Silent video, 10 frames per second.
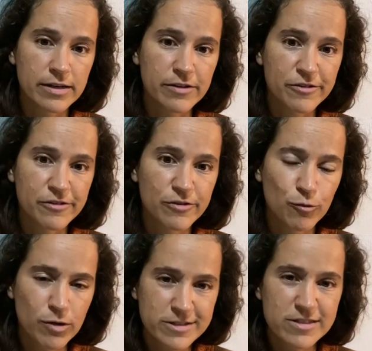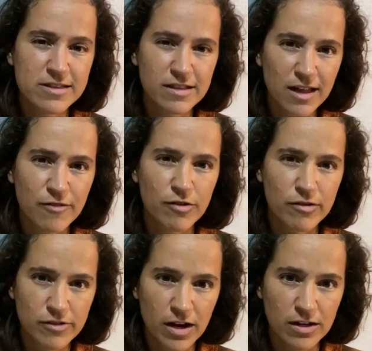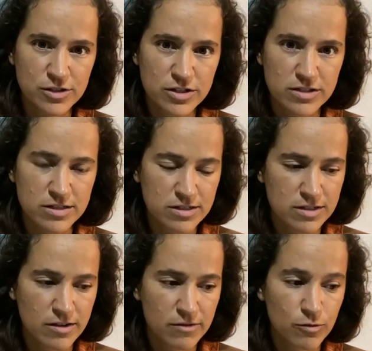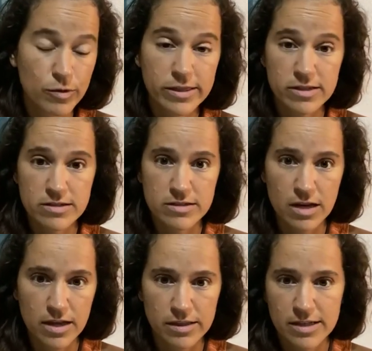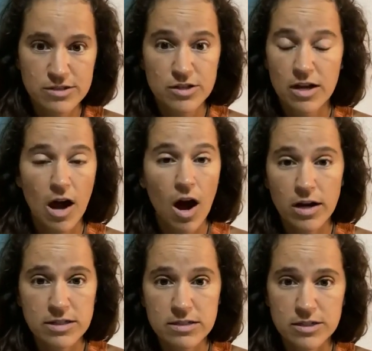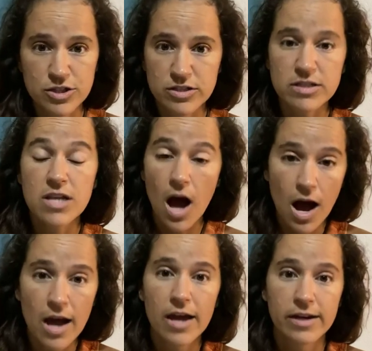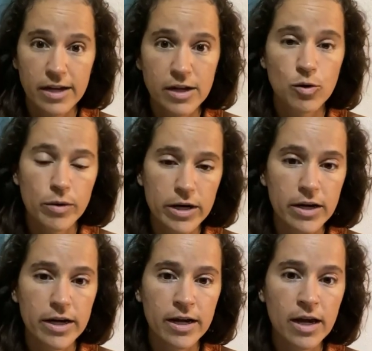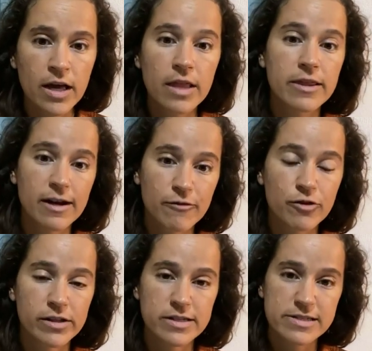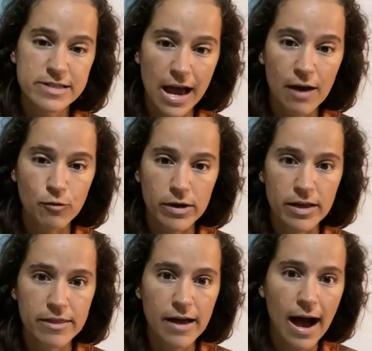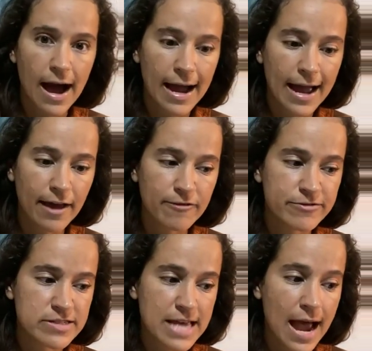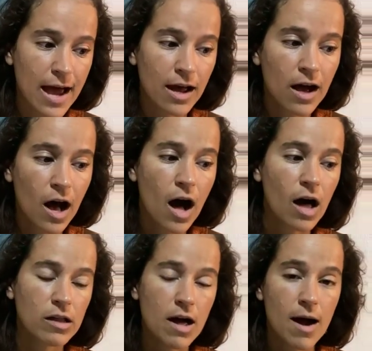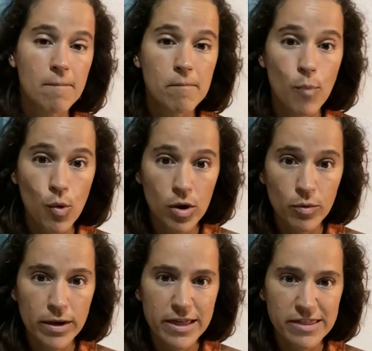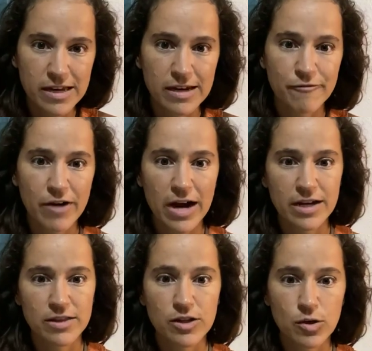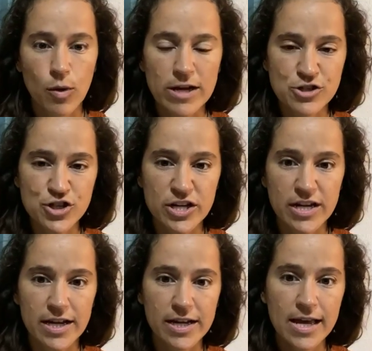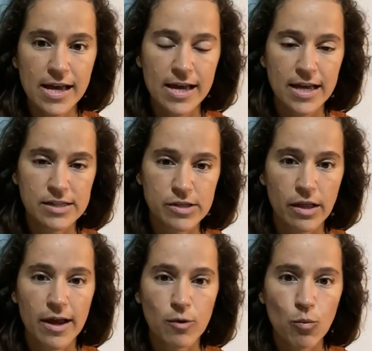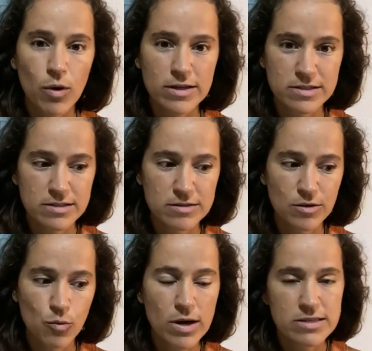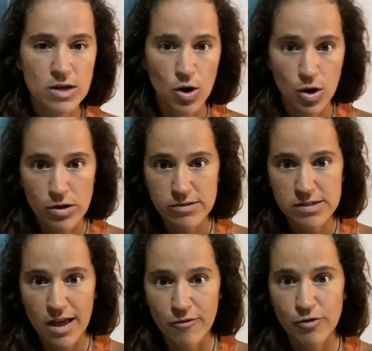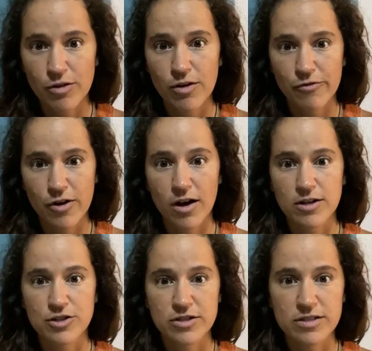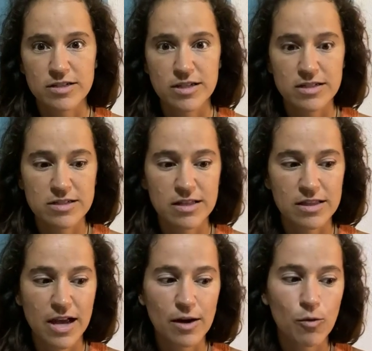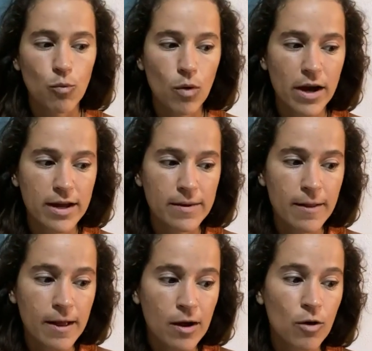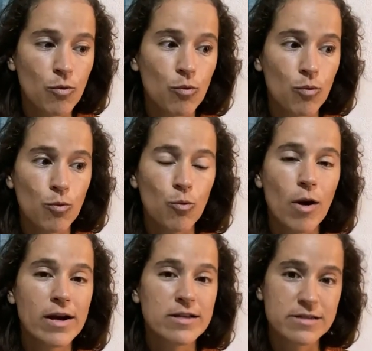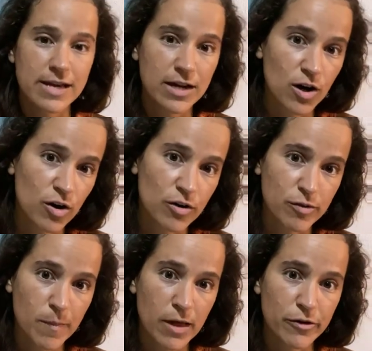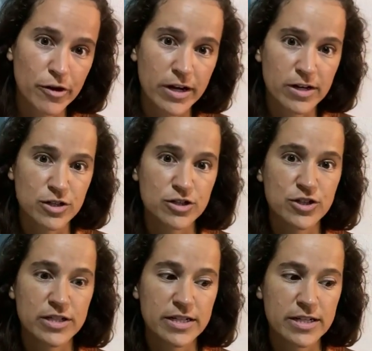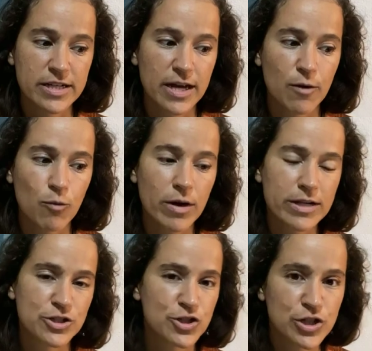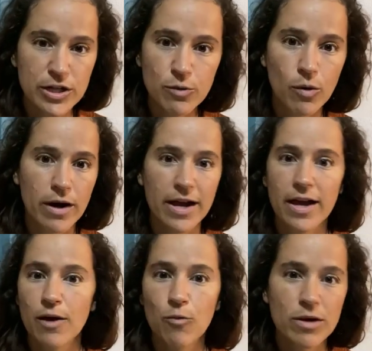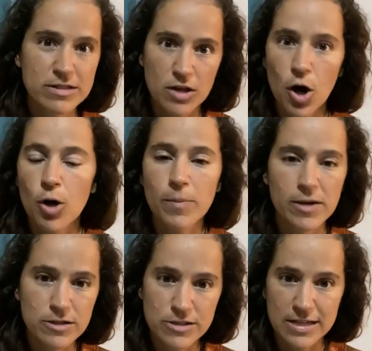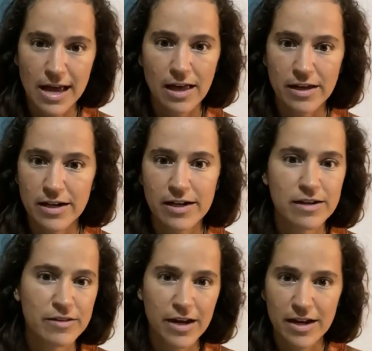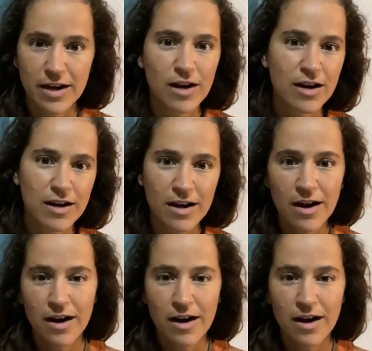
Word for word: is what's the level of consciousness with the sun. That's honestly just not an inquiry that I've really sat with. I have sat a lot more with and invited the questioning into like what's what's earth's level of consciousness and like what what is like earth mother energy and what does she want and what's her personality and like her